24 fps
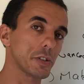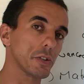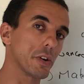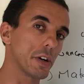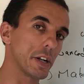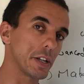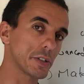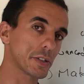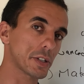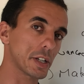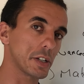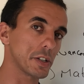your
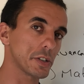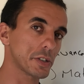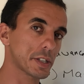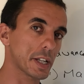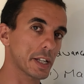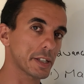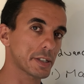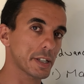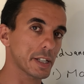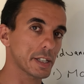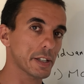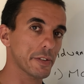insulin
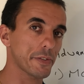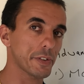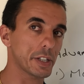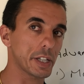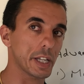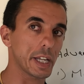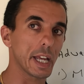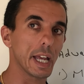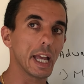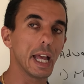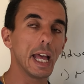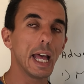
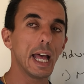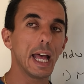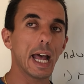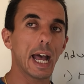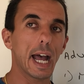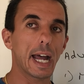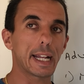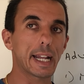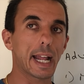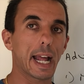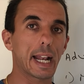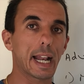sensitivity
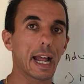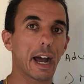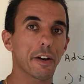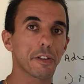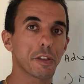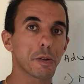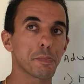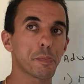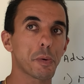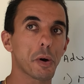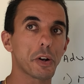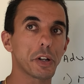and allow
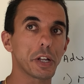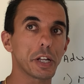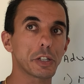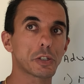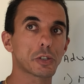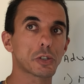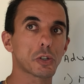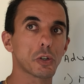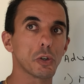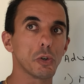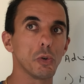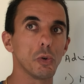the body
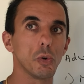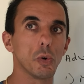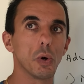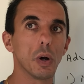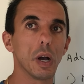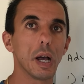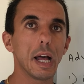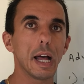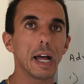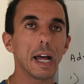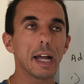to,